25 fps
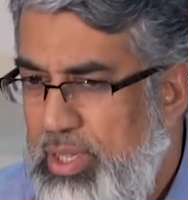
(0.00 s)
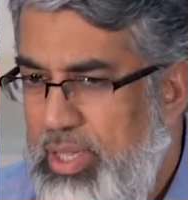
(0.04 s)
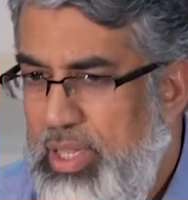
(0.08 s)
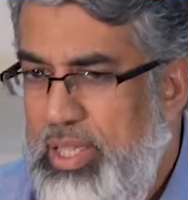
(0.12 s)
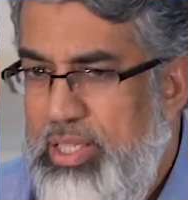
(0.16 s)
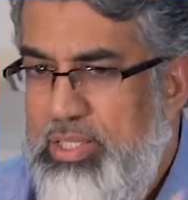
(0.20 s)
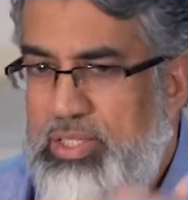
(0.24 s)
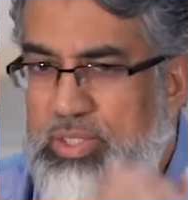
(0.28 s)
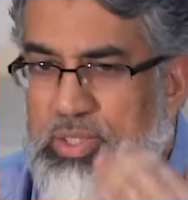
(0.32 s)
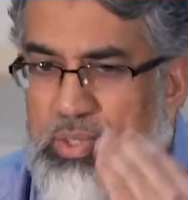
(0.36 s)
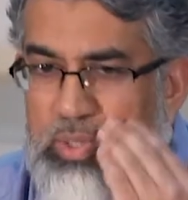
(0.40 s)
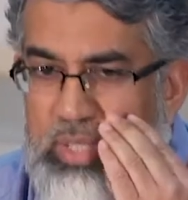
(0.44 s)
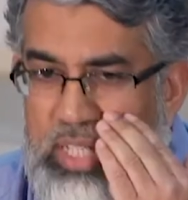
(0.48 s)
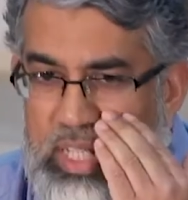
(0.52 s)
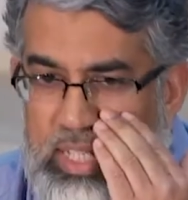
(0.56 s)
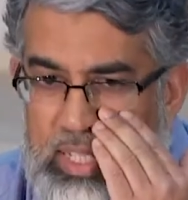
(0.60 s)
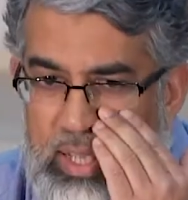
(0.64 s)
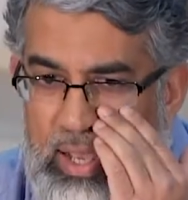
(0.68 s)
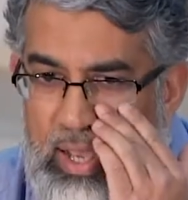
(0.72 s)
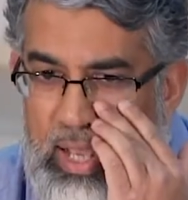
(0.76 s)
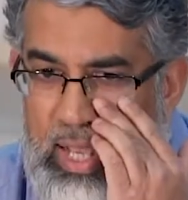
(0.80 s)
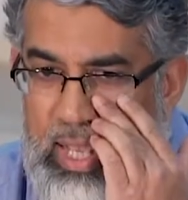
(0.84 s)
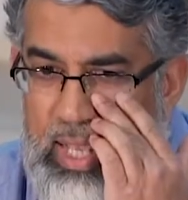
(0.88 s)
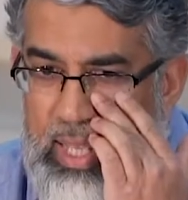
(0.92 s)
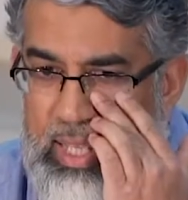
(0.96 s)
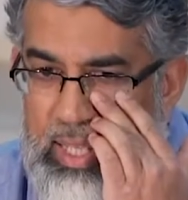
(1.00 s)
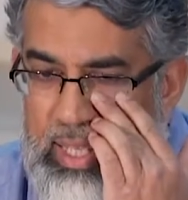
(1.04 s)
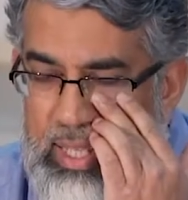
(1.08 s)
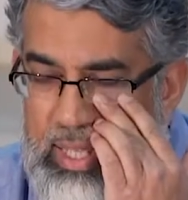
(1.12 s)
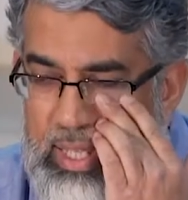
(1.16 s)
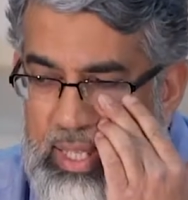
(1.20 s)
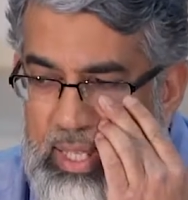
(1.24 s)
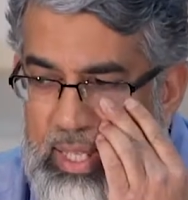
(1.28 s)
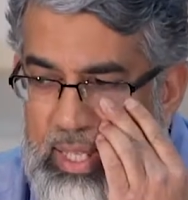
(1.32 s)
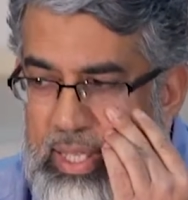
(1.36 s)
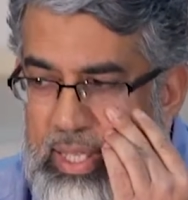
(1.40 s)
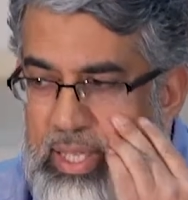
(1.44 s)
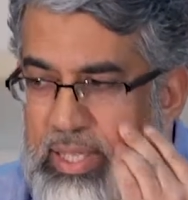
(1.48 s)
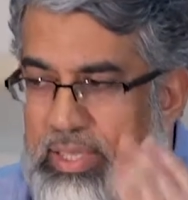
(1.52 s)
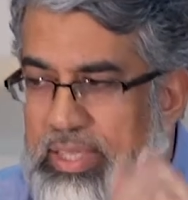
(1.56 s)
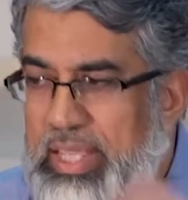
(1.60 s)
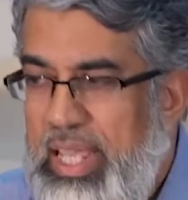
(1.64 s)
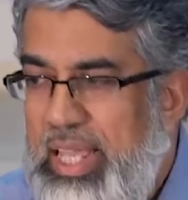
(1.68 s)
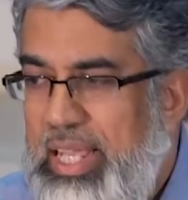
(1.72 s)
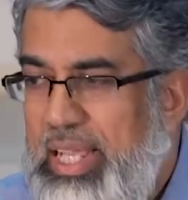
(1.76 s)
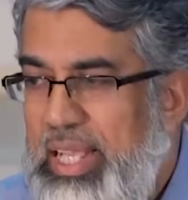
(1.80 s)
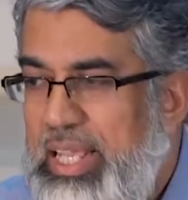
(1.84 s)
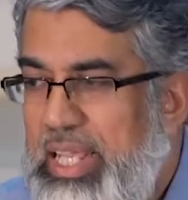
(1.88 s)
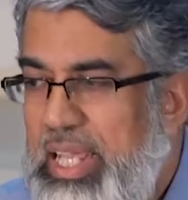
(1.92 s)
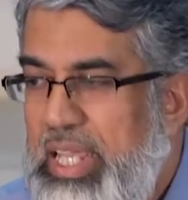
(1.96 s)
It's to deny their
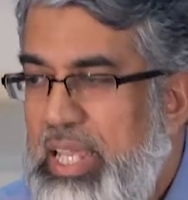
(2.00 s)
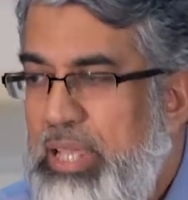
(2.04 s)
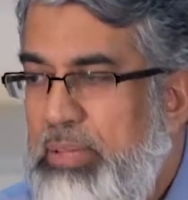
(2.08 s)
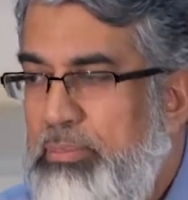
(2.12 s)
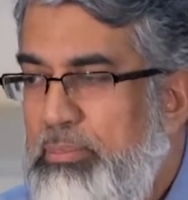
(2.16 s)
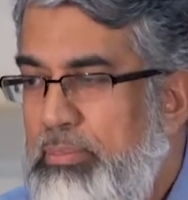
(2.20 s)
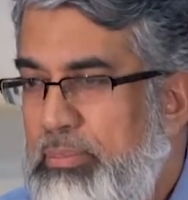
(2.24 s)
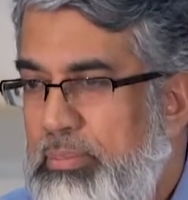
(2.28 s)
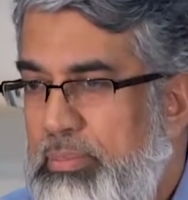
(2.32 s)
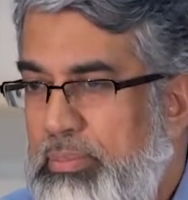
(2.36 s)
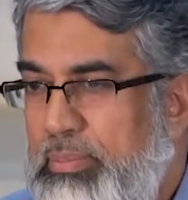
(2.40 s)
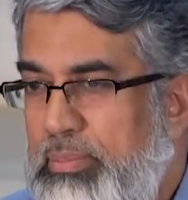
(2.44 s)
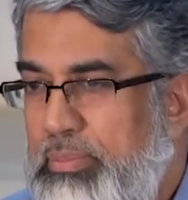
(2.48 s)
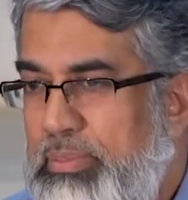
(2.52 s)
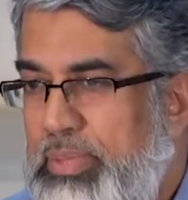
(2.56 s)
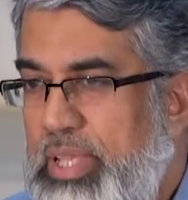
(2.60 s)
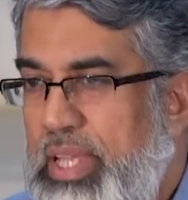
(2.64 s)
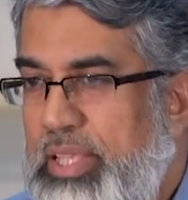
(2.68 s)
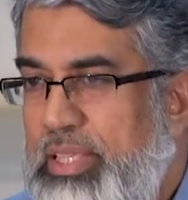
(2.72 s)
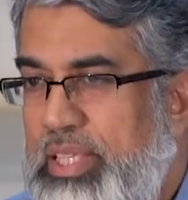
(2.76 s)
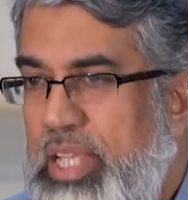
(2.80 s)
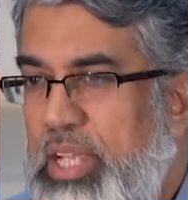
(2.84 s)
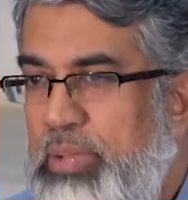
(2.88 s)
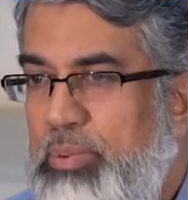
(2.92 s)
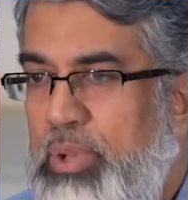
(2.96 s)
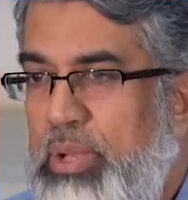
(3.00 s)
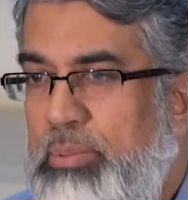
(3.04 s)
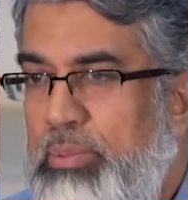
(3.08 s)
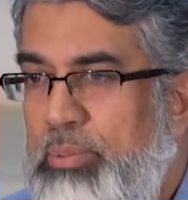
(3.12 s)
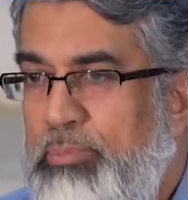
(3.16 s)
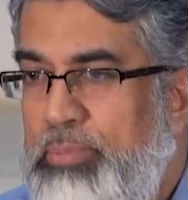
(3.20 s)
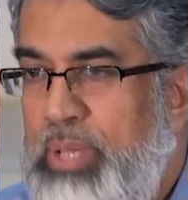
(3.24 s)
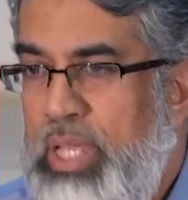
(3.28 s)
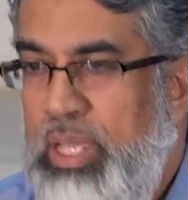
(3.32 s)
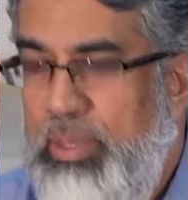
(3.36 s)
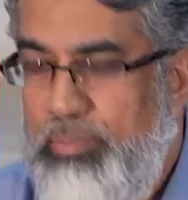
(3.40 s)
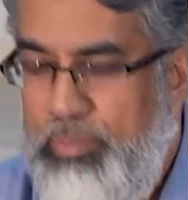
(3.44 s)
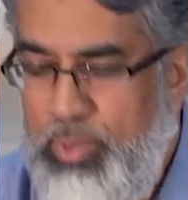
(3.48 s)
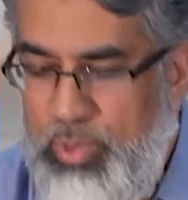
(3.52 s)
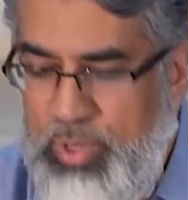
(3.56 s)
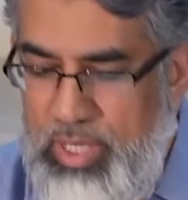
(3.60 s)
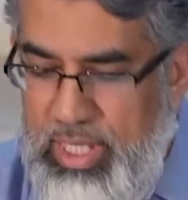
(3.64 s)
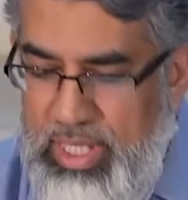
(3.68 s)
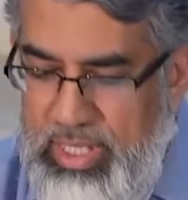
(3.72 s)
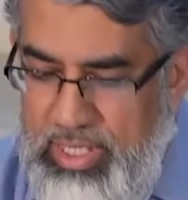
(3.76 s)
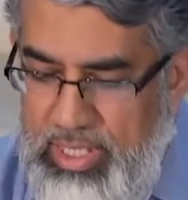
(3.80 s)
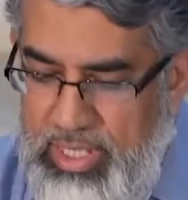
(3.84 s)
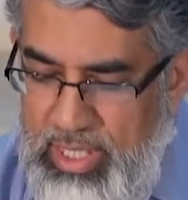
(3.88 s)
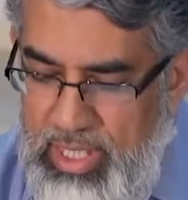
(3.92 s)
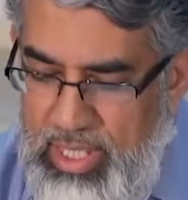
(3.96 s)
claim that they will be put
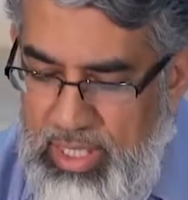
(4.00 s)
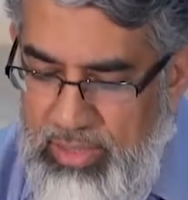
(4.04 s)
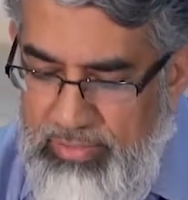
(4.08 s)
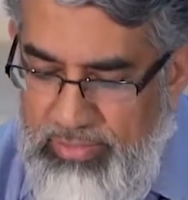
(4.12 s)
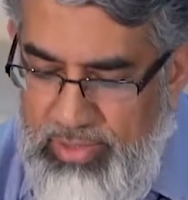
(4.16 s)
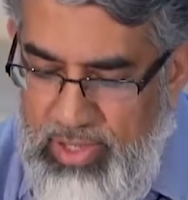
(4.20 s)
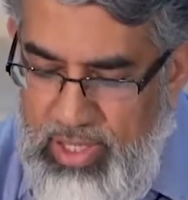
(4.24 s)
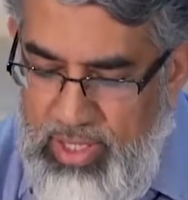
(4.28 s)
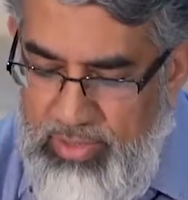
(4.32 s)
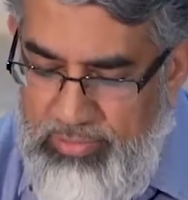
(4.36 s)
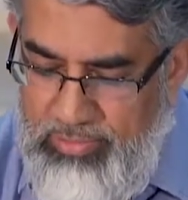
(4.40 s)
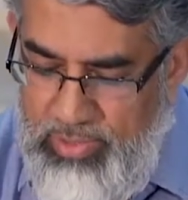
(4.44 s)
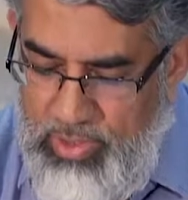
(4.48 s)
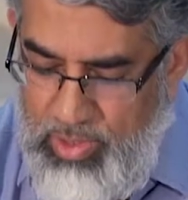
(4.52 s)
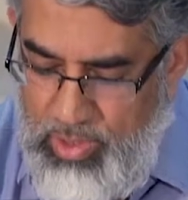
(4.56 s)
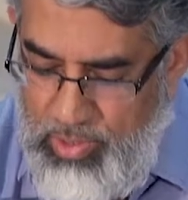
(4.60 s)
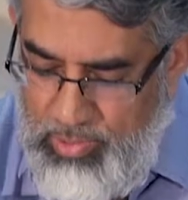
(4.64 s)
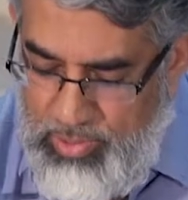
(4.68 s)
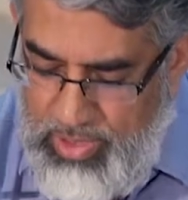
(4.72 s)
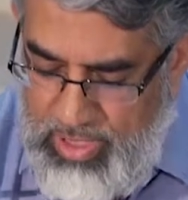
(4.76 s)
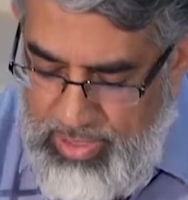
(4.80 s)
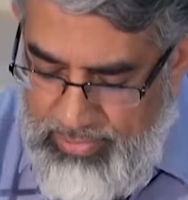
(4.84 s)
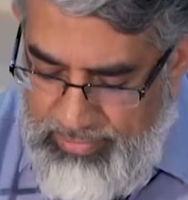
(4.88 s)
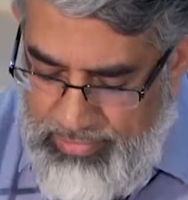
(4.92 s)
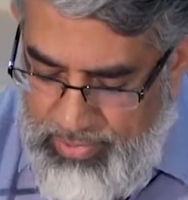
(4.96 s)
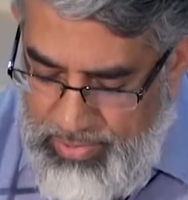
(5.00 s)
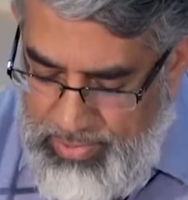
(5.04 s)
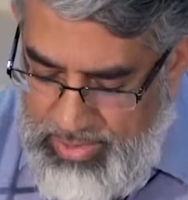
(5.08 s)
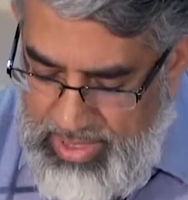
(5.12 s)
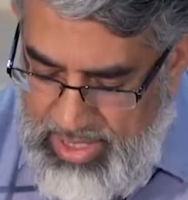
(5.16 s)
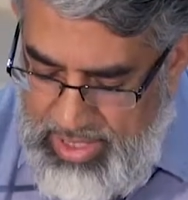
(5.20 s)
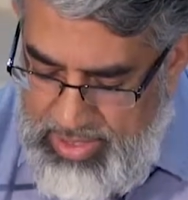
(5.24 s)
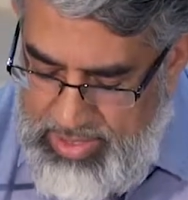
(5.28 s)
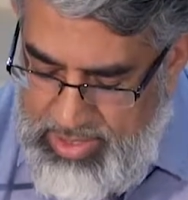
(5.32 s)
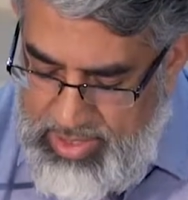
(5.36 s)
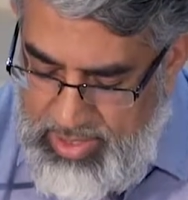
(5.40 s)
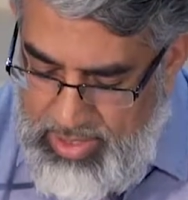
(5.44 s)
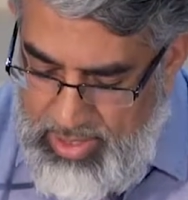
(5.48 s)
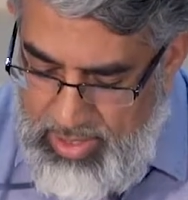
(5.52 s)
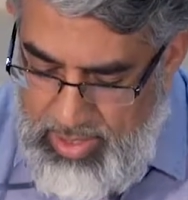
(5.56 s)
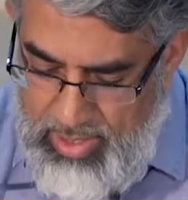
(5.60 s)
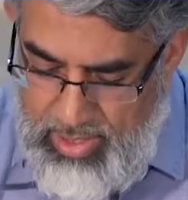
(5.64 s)
in the hellfire for only a few days.